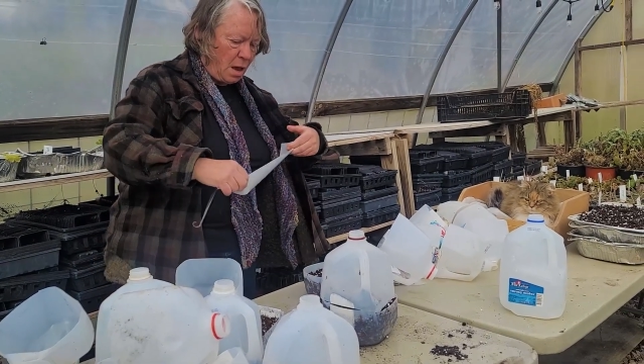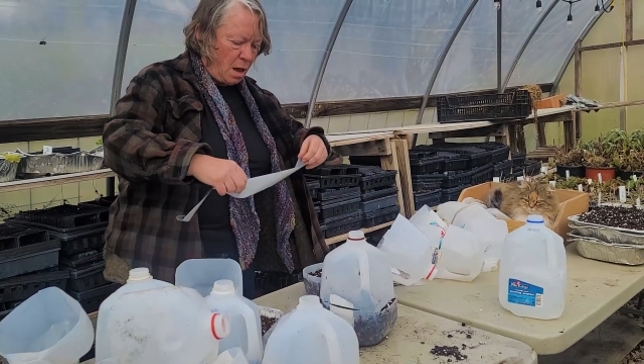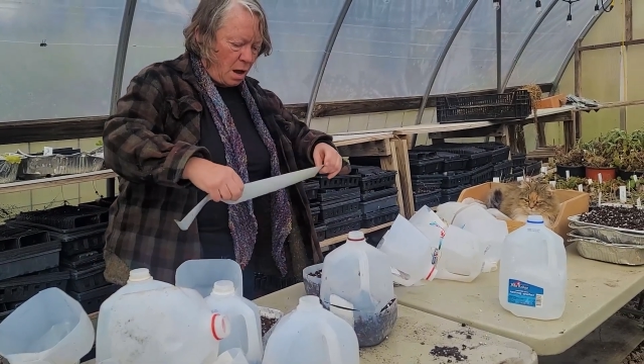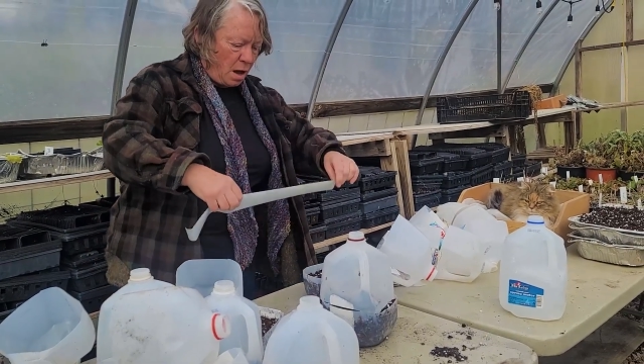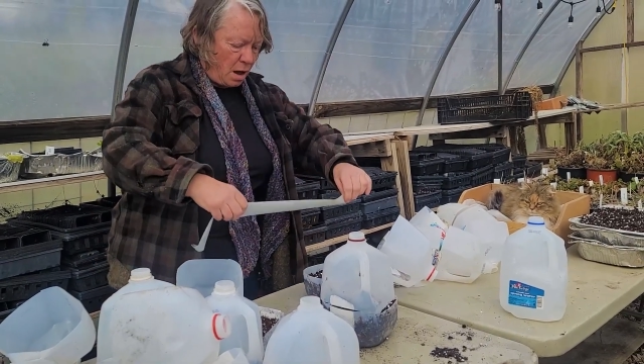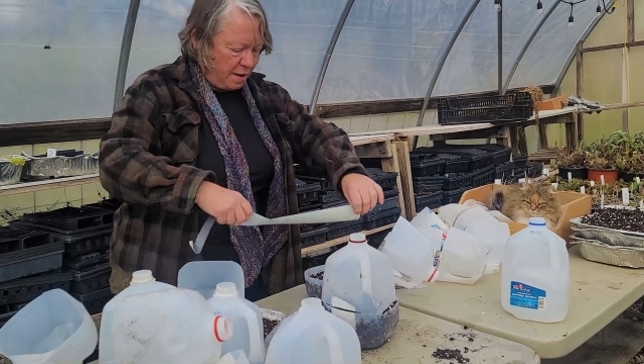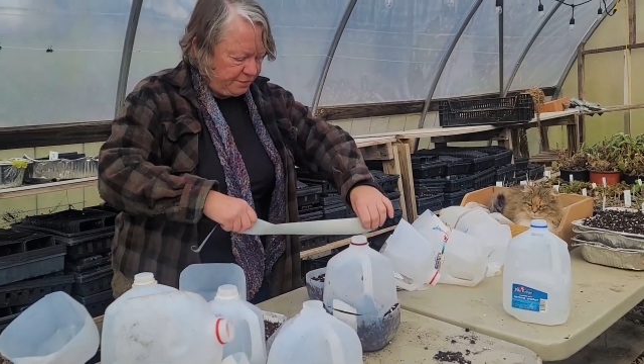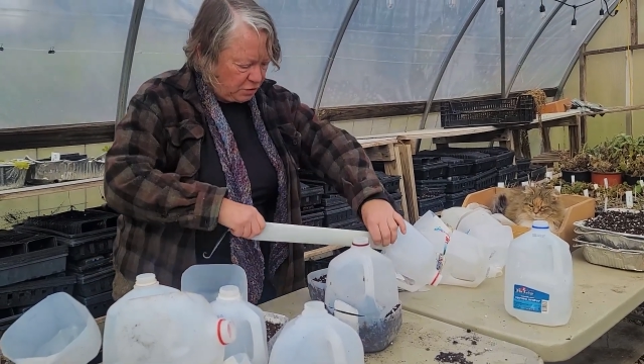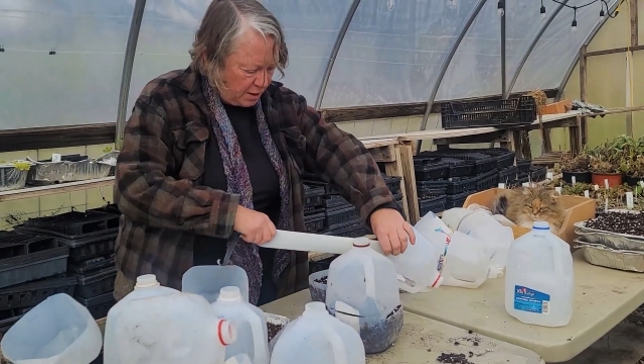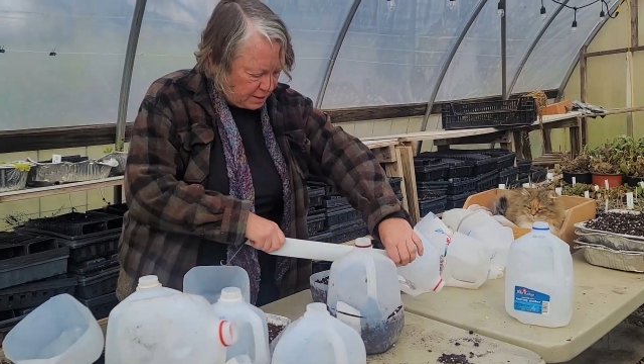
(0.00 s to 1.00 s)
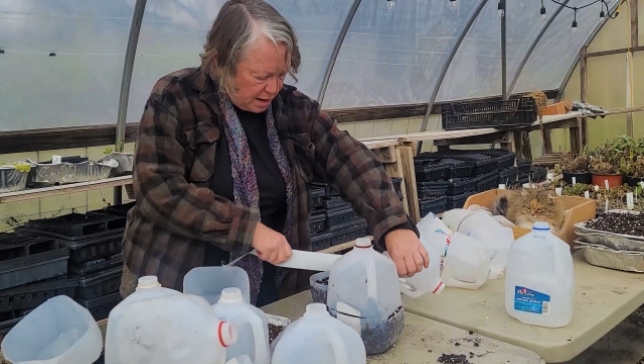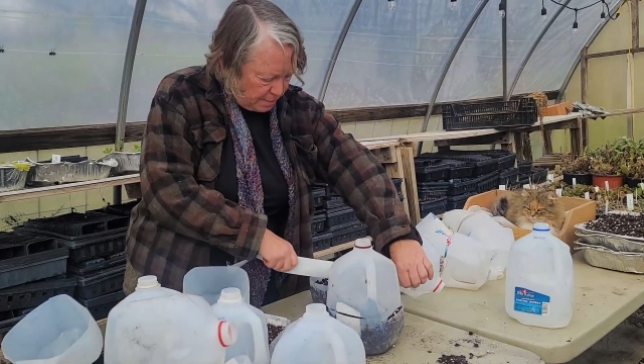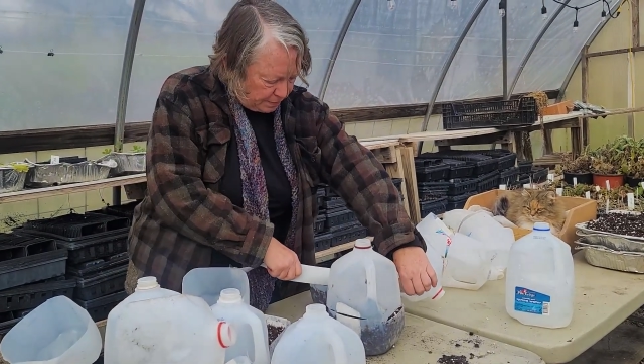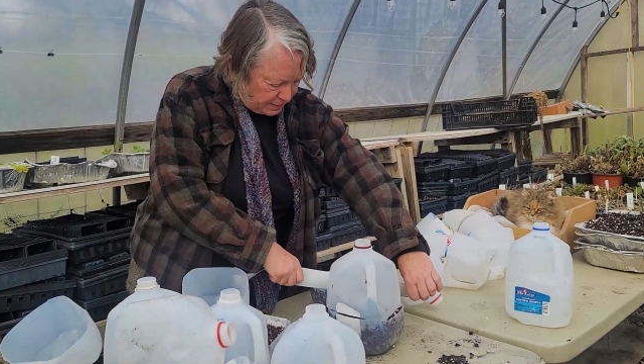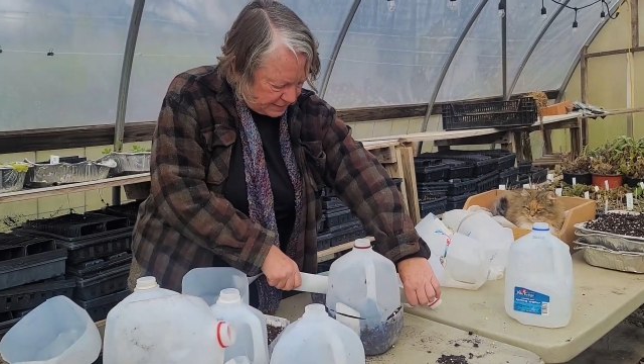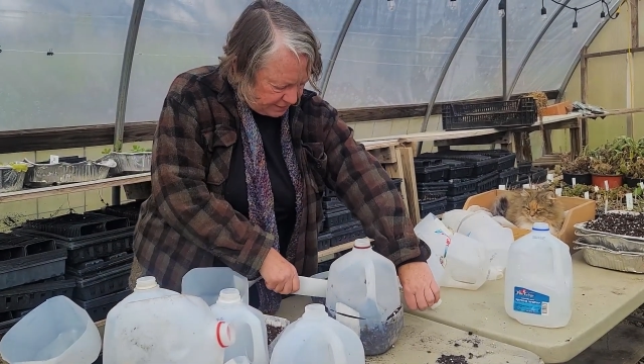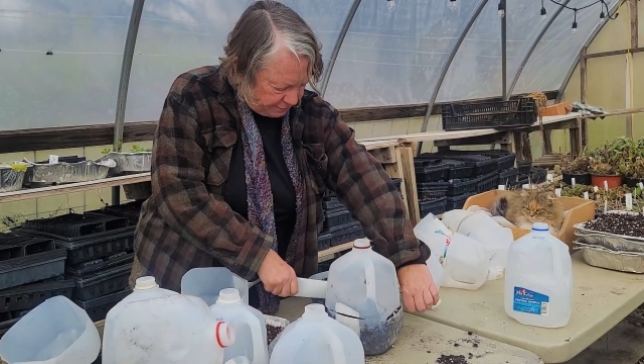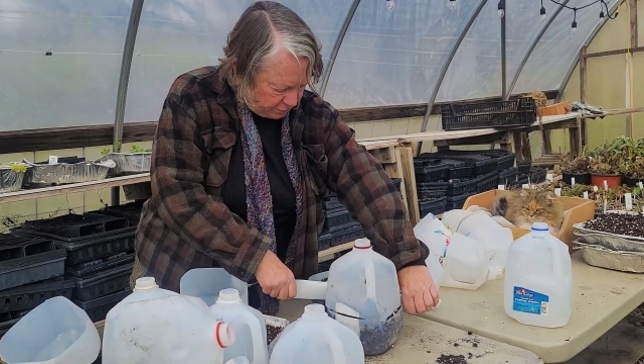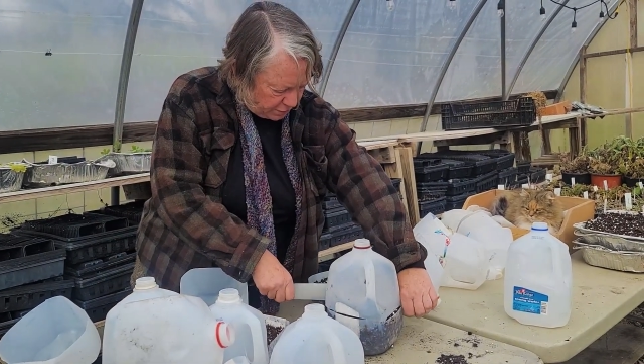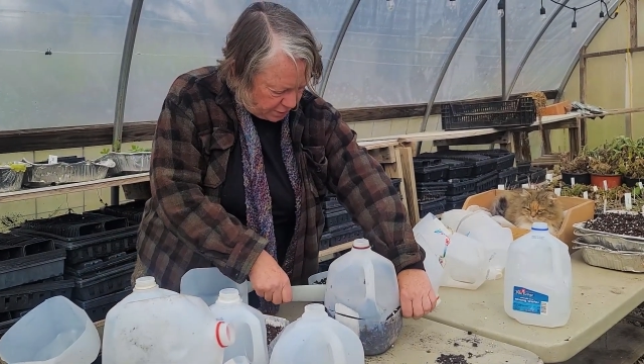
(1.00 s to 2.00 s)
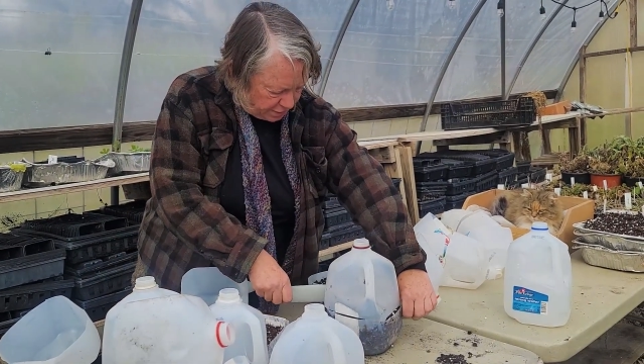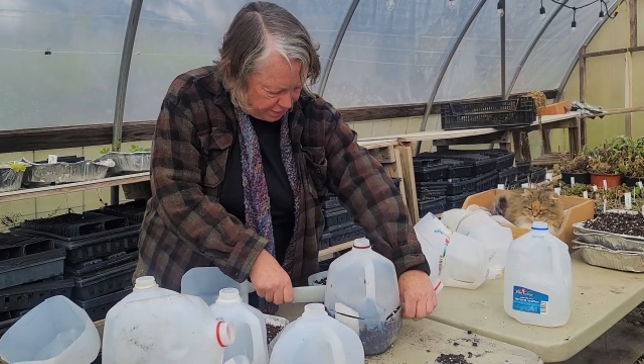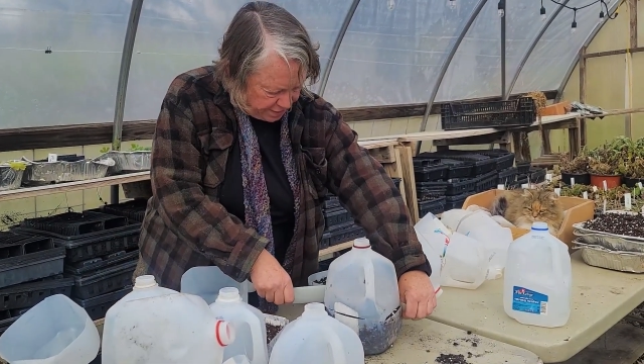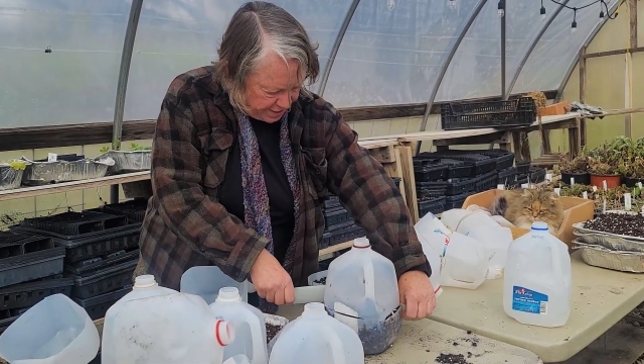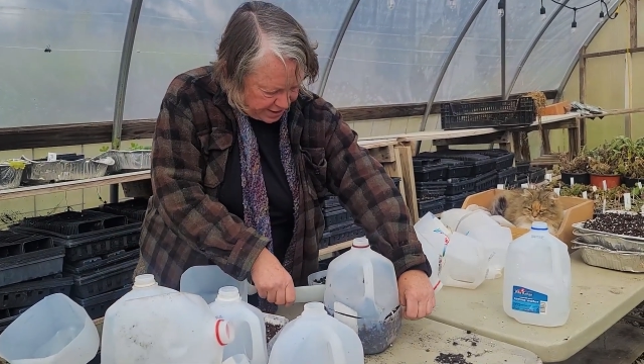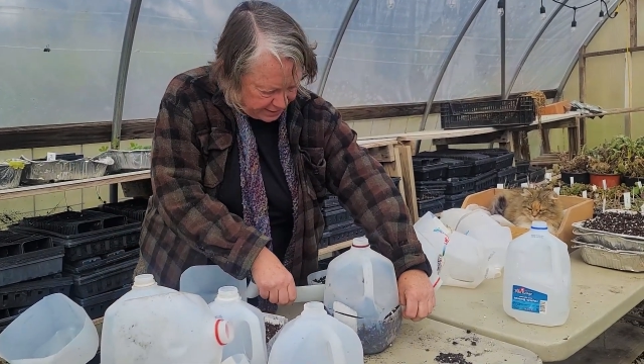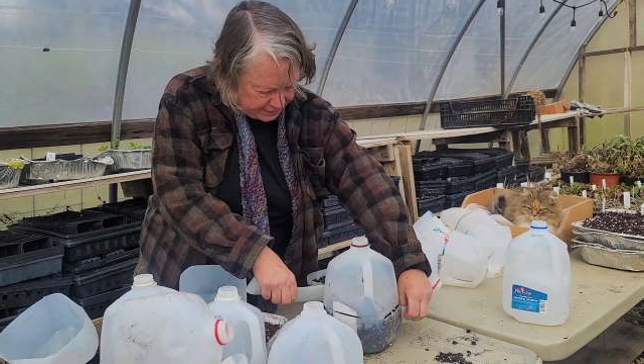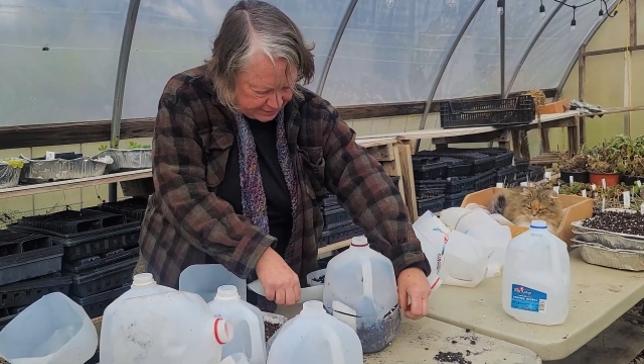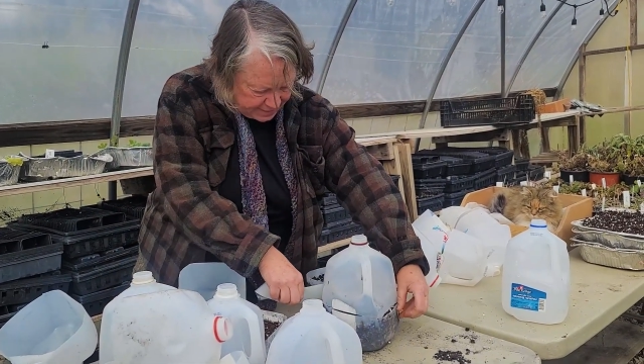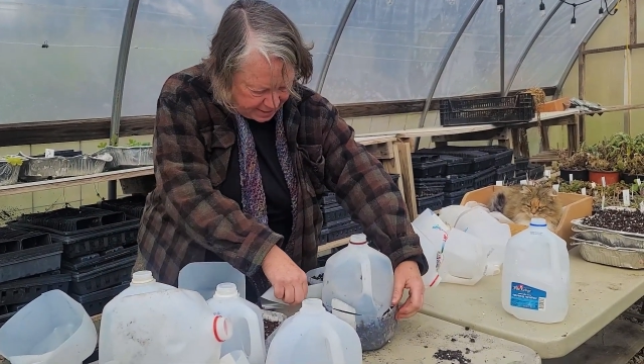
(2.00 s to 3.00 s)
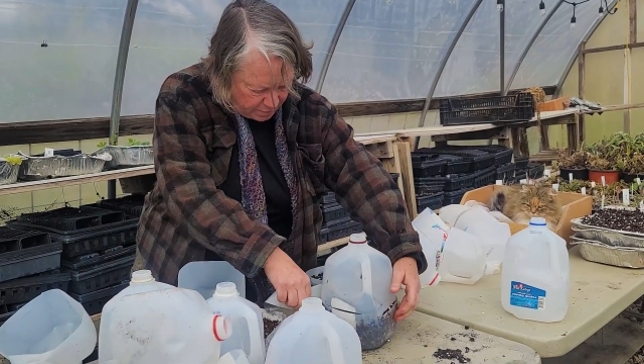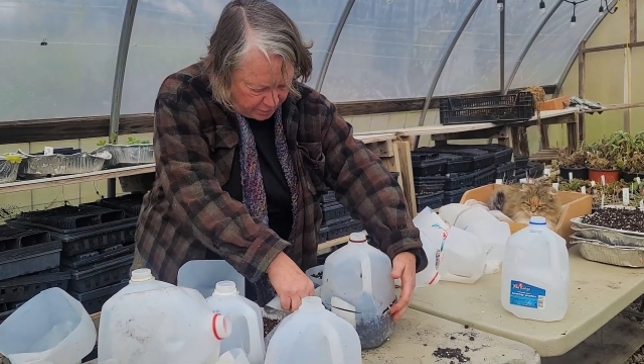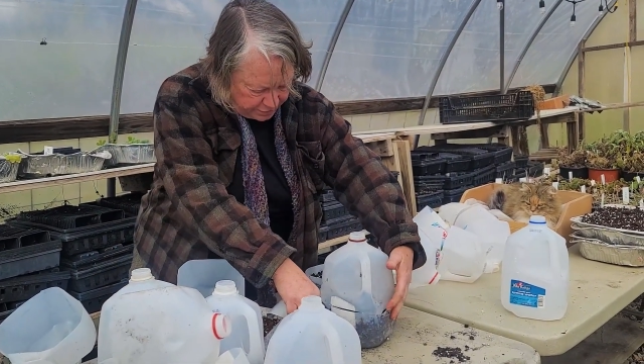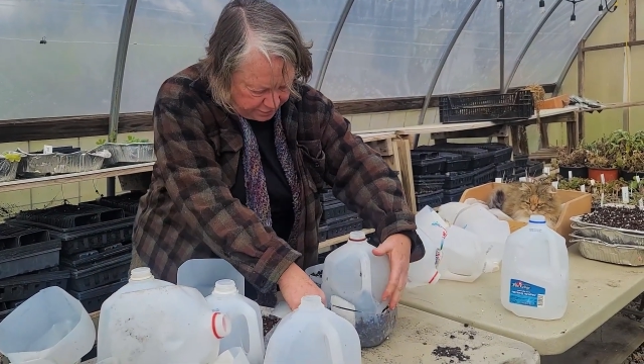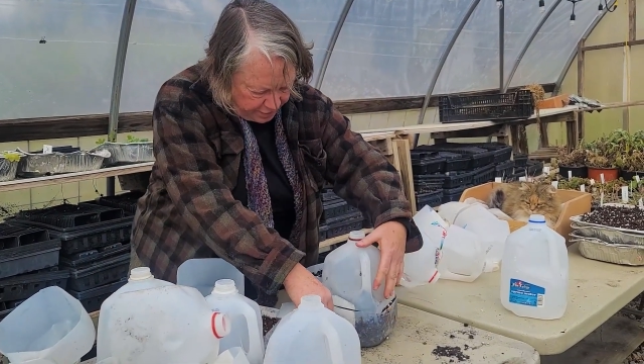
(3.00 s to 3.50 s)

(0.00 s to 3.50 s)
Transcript: I've tried a couple of different things with varying